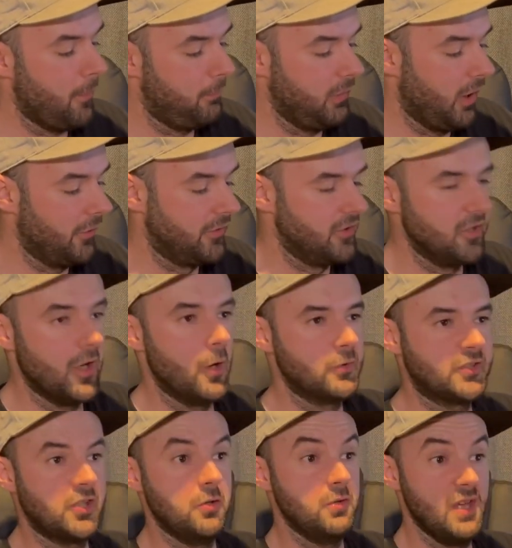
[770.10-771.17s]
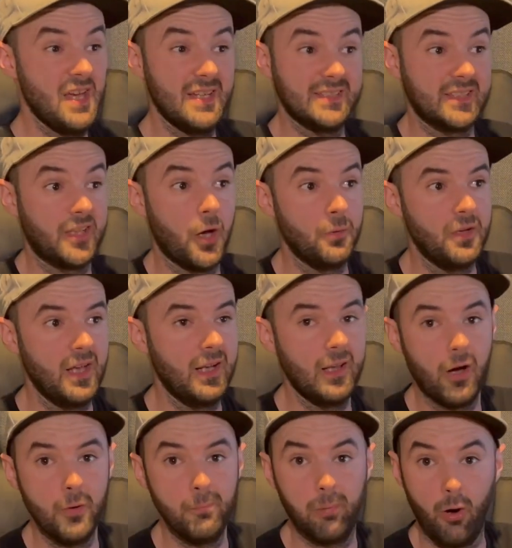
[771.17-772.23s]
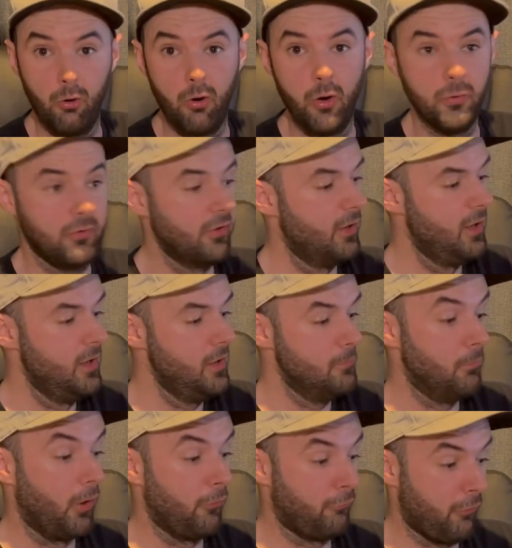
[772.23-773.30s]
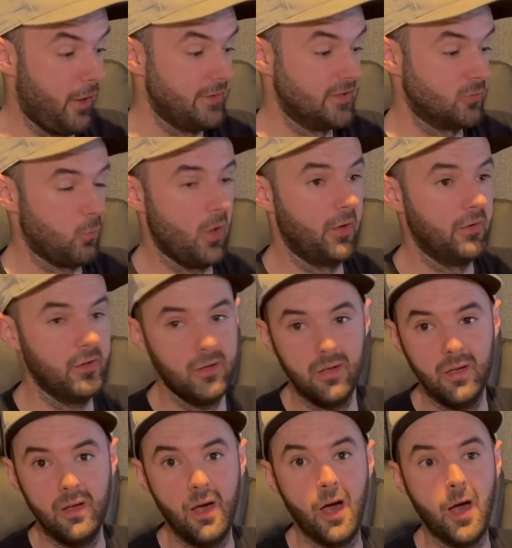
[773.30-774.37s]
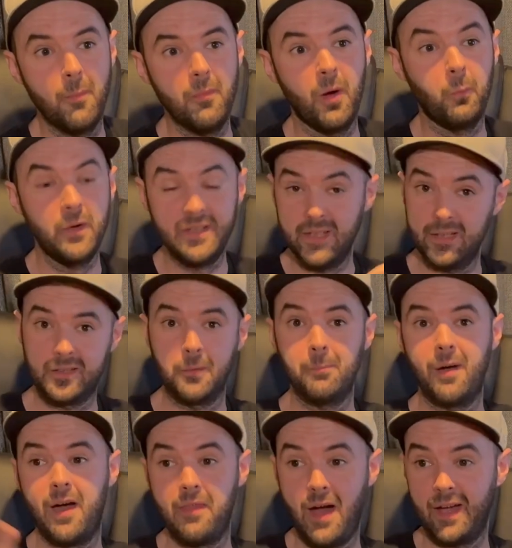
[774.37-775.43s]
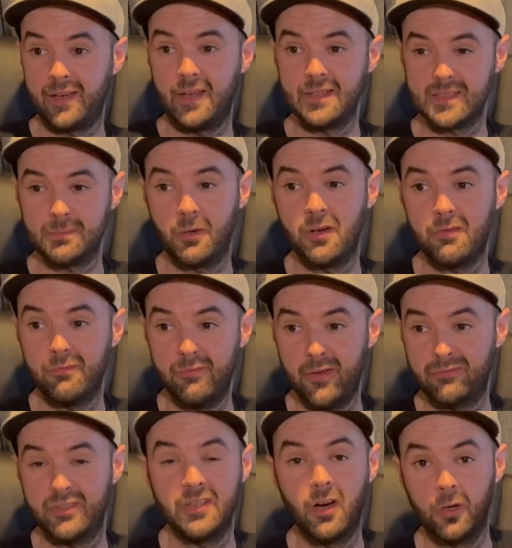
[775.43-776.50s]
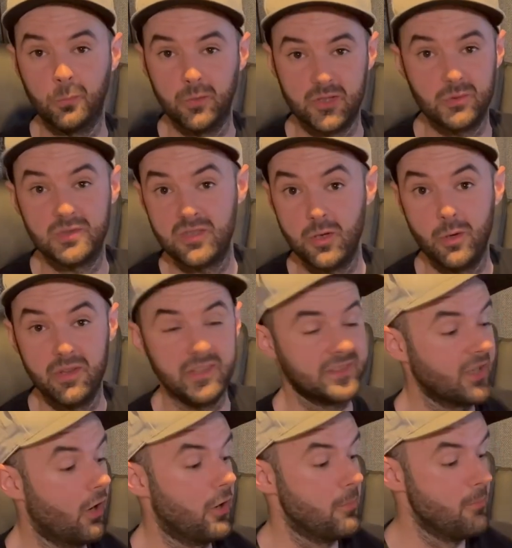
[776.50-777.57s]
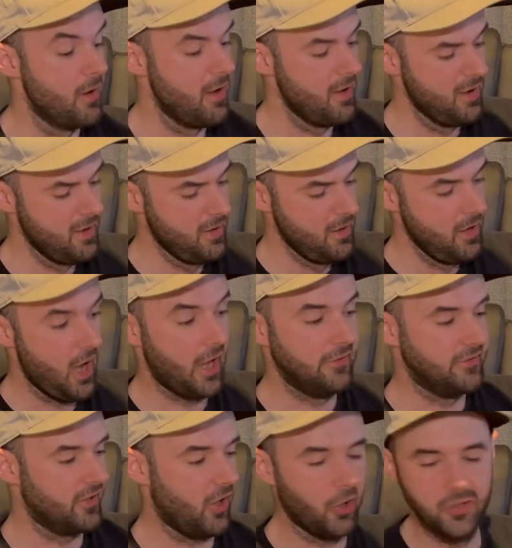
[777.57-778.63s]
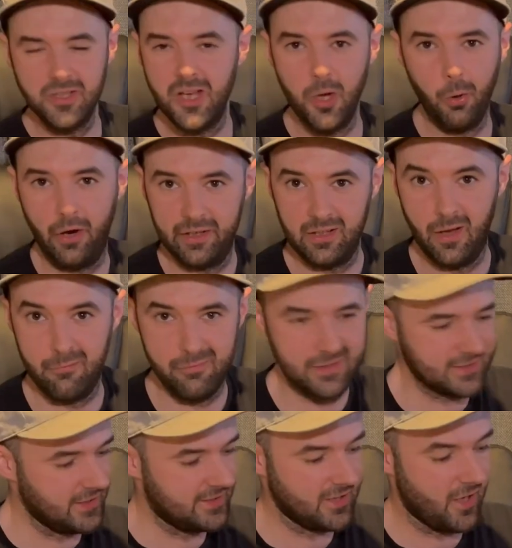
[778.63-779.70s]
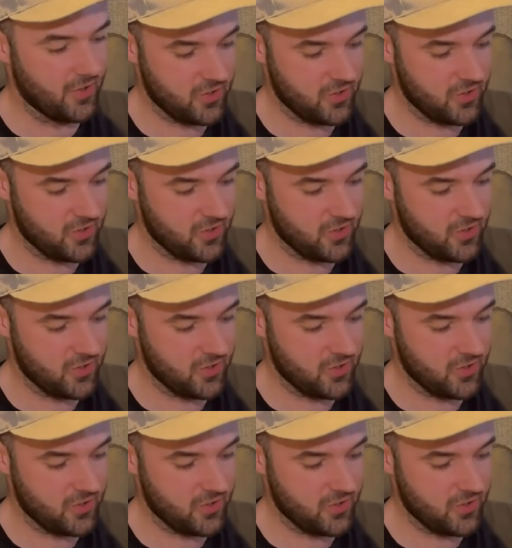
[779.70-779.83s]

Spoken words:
blind. You know, 2 years ago nearly, I borrowed my friend's one, and we did compare that against my 59, which was new at the time, and I knew I'd love this guitar